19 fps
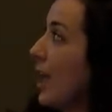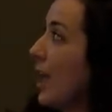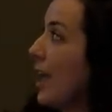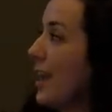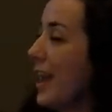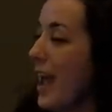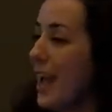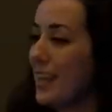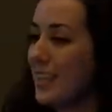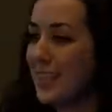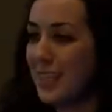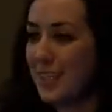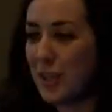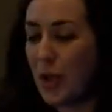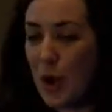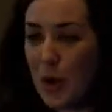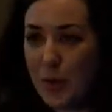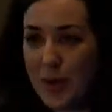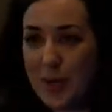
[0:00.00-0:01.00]
And as has
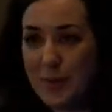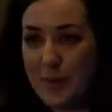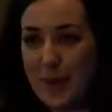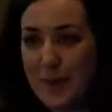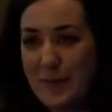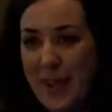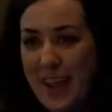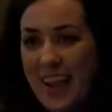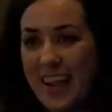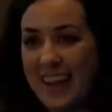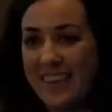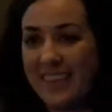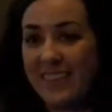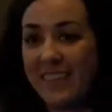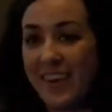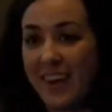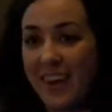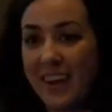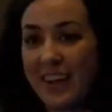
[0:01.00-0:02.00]
already been made
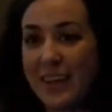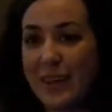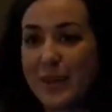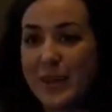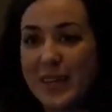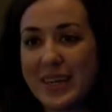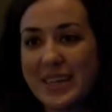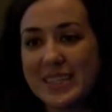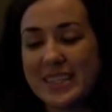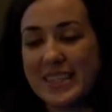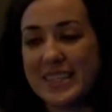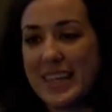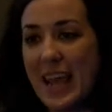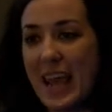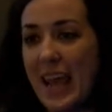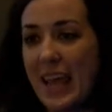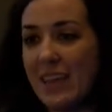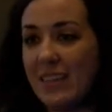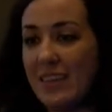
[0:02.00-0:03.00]
very clear
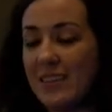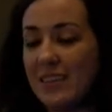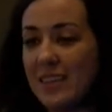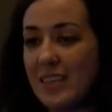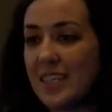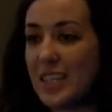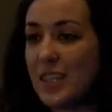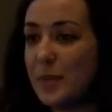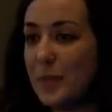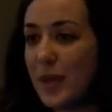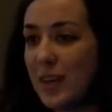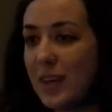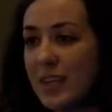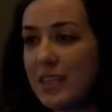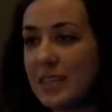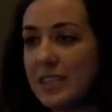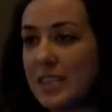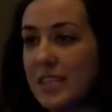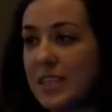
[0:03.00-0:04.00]
today, these
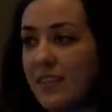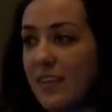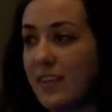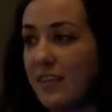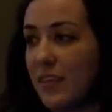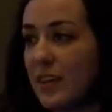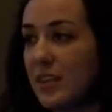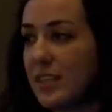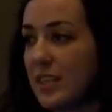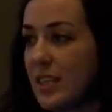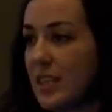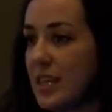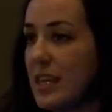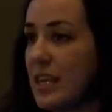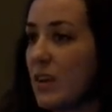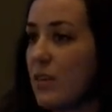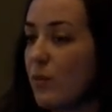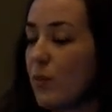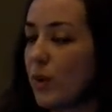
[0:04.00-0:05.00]
experiences of adversity
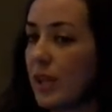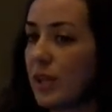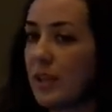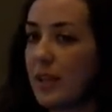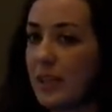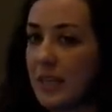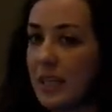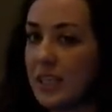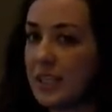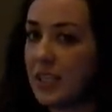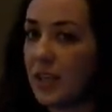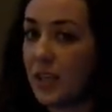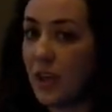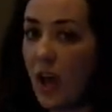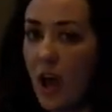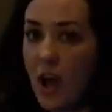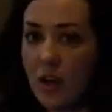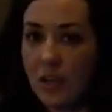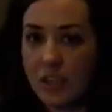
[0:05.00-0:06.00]
can really lead to
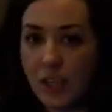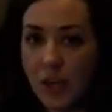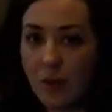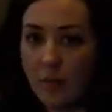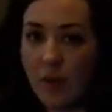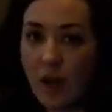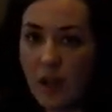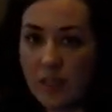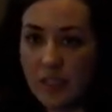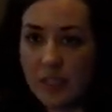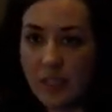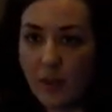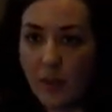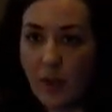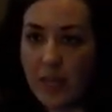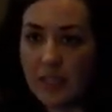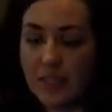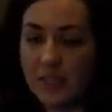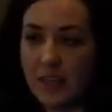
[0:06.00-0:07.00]
long term
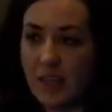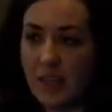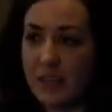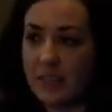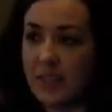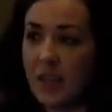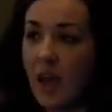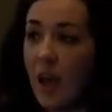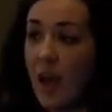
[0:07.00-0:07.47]
consequences